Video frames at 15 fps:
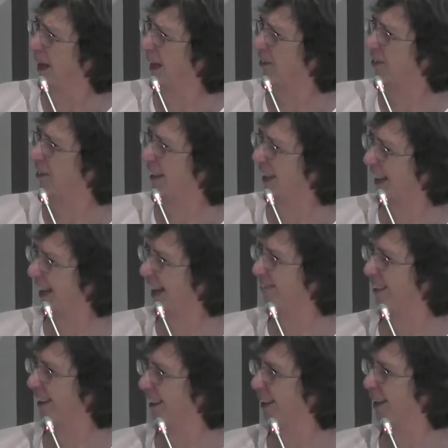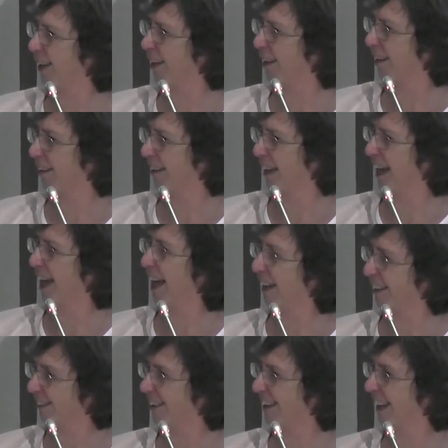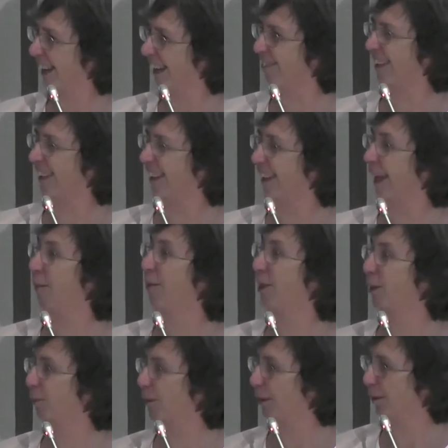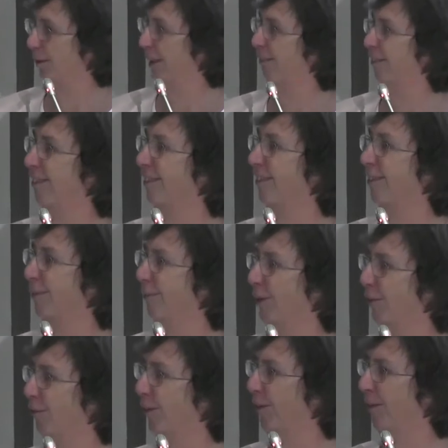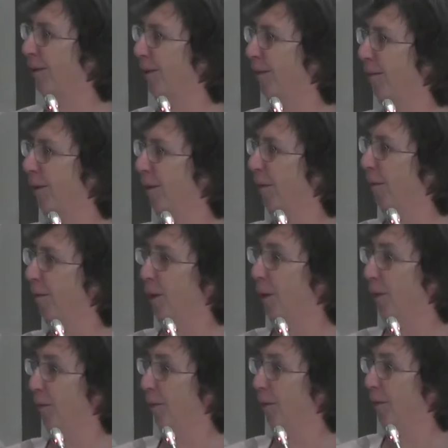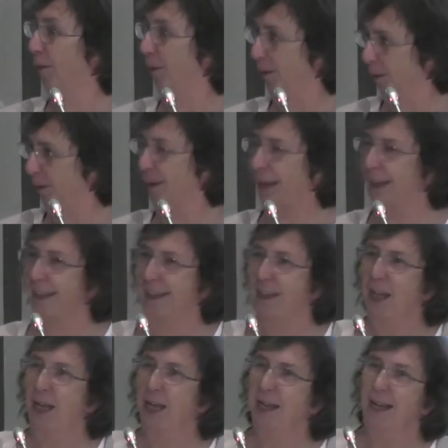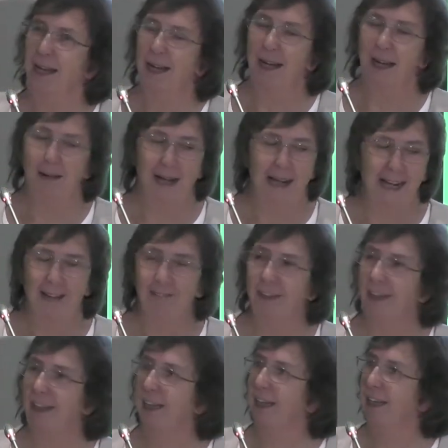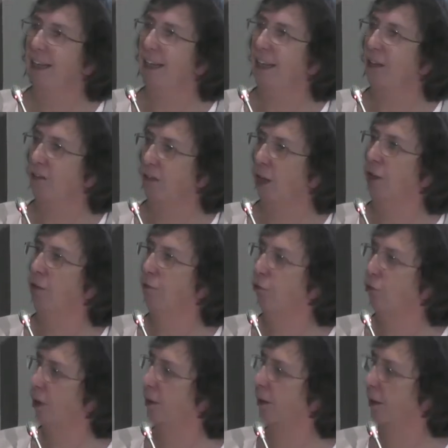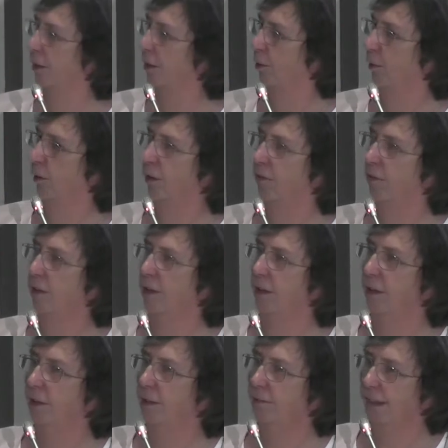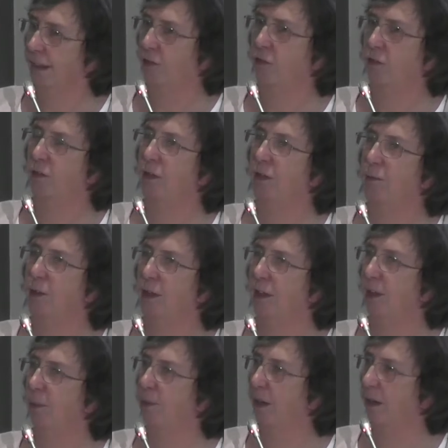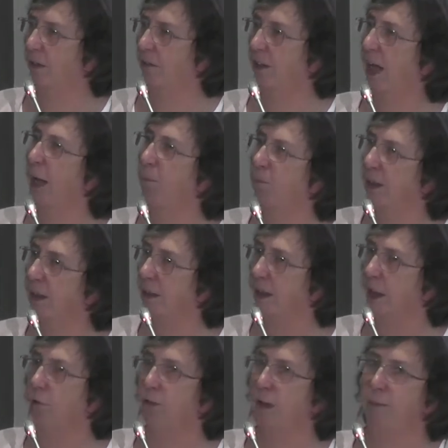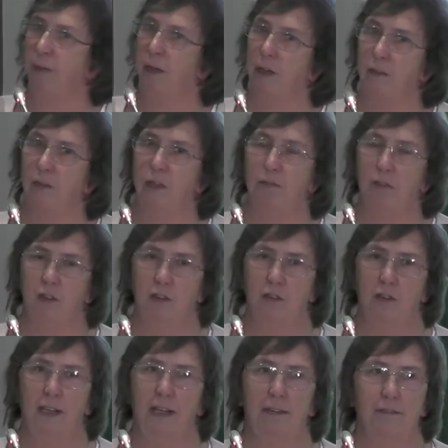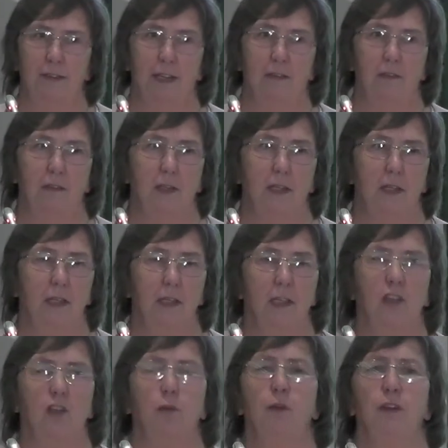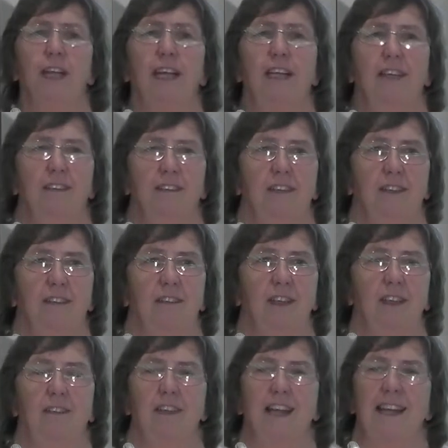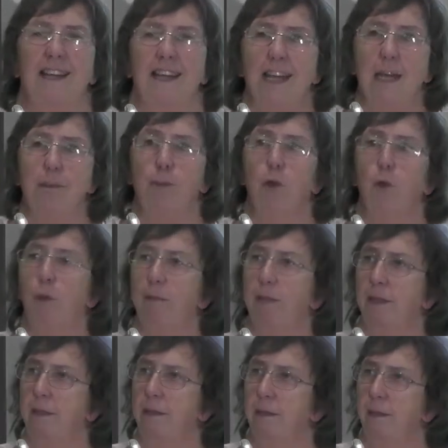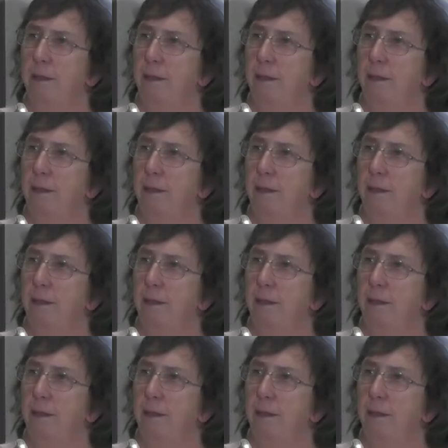Actually having, I beg your pardon, said something wrong? No? Okay. Having its own gender equality faction within the party, and being the only party in Russia to have that. Because what that does is enable women